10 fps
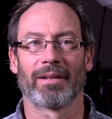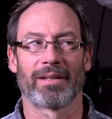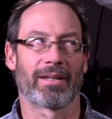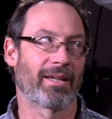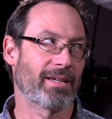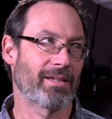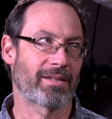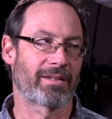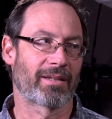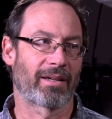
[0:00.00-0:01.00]
It
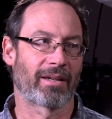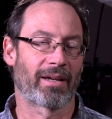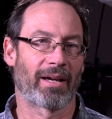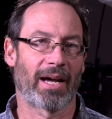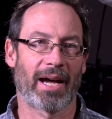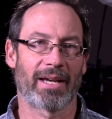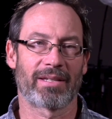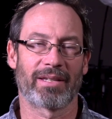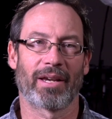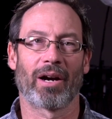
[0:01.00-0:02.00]
is a high
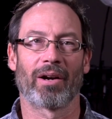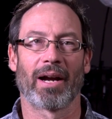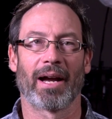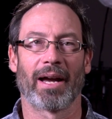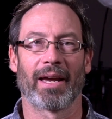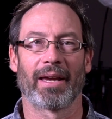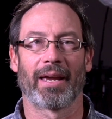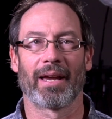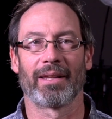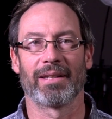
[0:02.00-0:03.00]

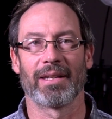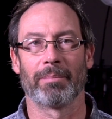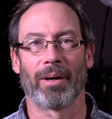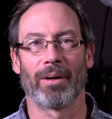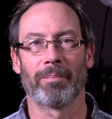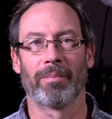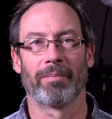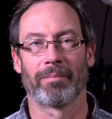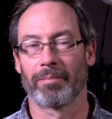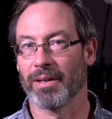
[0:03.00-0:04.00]
CRI LED bulb,
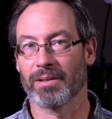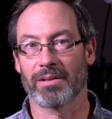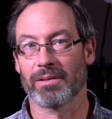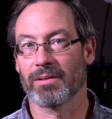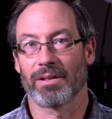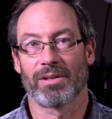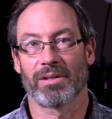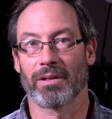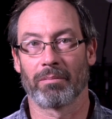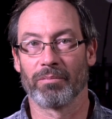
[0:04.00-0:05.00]
but it's
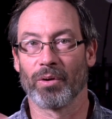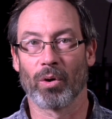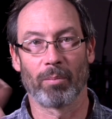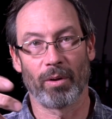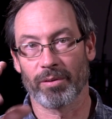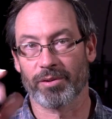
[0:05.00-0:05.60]
just a normal